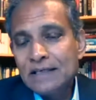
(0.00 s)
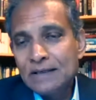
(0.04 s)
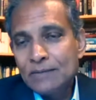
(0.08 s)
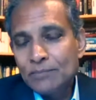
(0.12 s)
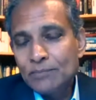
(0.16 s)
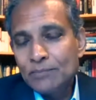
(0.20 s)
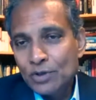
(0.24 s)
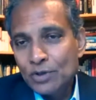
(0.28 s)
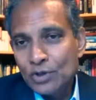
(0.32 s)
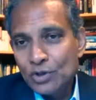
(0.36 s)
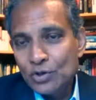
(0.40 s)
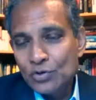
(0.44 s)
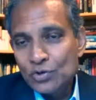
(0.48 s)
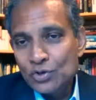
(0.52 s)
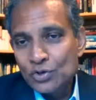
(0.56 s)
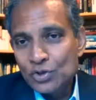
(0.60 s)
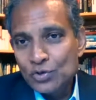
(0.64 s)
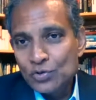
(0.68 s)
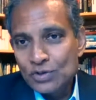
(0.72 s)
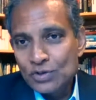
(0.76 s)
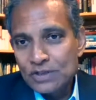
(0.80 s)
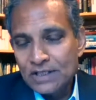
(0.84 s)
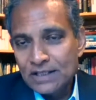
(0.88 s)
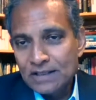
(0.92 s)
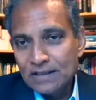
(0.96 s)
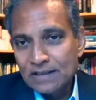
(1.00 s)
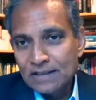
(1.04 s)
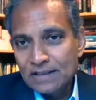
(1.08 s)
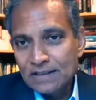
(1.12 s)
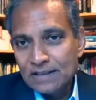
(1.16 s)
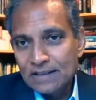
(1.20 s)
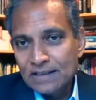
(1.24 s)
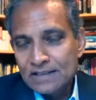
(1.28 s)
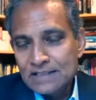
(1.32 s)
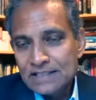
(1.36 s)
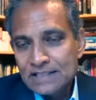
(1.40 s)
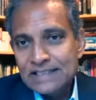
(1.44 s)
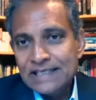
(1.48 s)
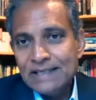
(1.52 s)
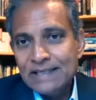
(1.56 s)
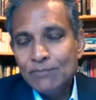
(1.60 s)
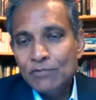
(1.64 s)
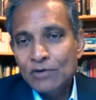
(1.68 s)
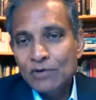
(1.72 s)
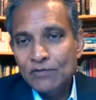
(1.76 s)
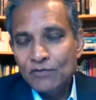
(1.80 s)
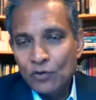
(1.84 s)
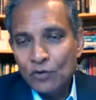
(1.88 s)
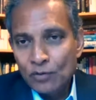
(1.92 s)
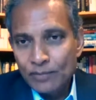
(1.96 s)
produced using the steam
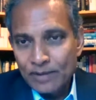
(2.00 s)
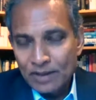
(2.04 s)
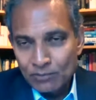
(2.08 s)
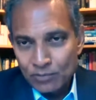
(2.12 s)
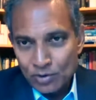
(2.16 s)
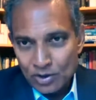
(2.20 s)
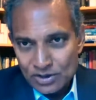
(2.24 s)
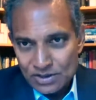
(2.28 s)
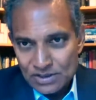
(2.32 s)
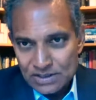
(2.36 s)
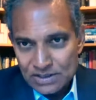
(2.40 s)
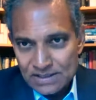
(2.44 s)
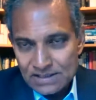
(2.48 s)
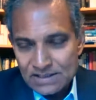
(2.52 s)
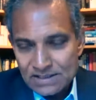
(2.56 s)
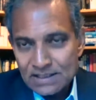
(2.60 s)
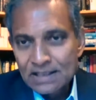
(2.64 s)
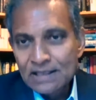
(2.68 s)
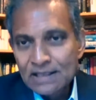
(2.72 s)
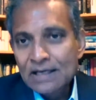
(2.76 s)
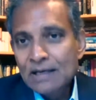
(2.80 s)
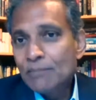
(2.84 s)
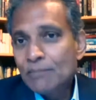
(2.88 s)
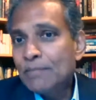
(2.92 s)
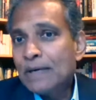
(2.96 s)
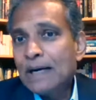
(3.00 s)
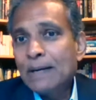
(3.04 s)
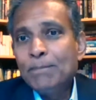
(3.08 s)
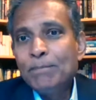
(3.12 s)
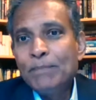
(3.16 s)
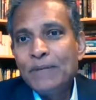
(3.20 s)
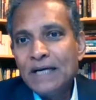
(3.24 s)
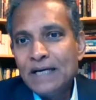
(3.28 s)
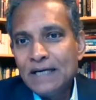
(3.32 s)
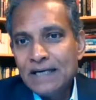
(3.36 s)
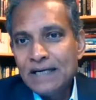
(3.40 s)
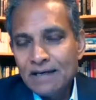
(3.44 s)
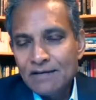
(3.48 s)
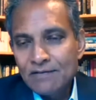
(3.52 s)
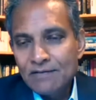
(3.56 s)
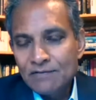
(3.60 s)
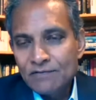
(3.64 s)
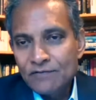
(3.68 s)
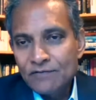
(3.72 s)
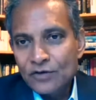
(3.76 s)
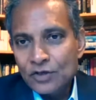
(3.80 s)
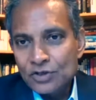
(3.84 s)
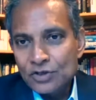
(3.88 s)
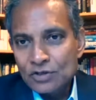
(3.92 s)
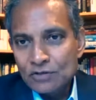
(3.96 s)
reforming process by burning
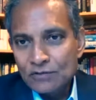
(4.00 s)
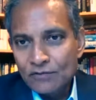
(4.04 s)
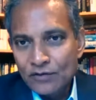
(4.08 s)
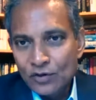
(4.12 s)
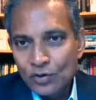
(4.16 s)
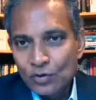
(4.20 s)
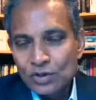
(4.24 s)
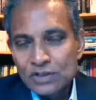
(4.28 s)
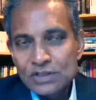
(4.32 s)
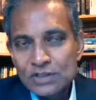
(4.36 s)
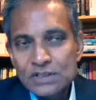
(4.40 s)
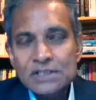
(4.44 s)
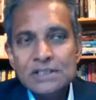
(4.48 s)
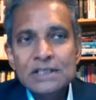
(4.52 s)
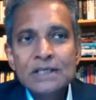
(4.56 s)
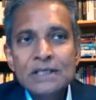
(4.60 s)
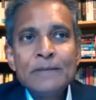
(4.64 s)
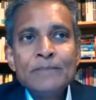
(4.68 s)
fossil fuels.